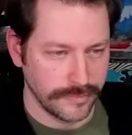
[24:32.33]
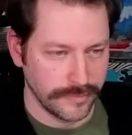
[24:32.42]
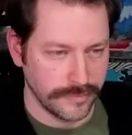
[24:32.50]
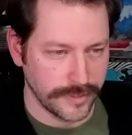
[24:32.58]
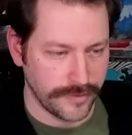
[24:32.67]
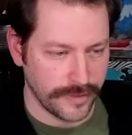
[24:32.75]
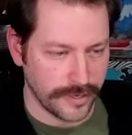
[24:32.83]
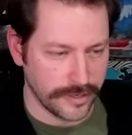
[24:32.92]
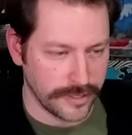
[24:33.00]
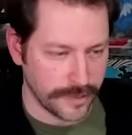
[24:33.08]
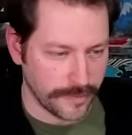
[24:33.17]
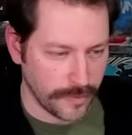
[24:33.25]
Everything in our
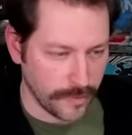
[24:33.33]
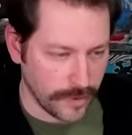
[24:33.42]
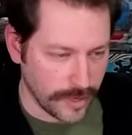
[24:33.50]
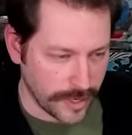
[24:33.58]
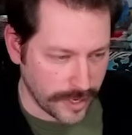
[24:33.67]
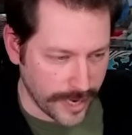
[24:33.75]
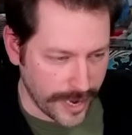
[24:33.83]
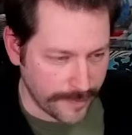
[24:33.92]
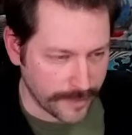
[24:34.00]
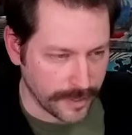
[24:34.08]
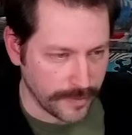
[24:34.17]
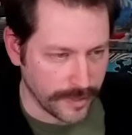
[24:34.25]
deck but 1, and it
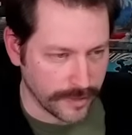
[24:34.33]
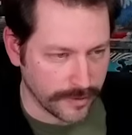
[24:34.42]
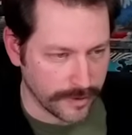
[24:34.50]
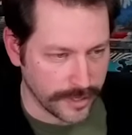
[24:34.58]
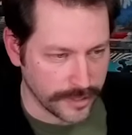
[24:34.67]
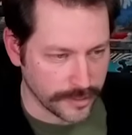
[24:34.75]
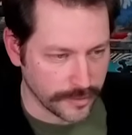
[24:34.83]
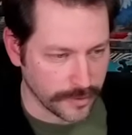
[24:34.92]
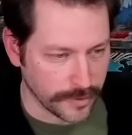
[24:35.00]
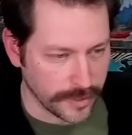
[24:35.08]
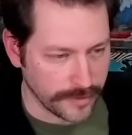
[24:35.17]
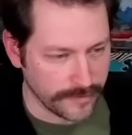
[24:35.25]
happened to be the Greninja we were
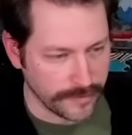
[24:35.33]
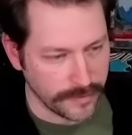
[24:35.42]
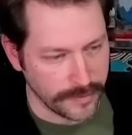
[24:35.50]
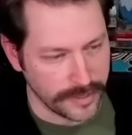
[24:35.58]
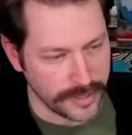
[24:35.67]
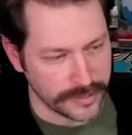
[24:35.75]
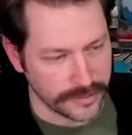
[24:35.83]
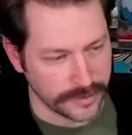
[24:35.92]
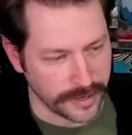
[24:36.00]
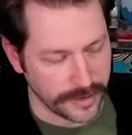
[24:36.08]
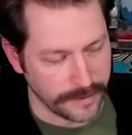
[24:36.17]
waiting for, but that's okay.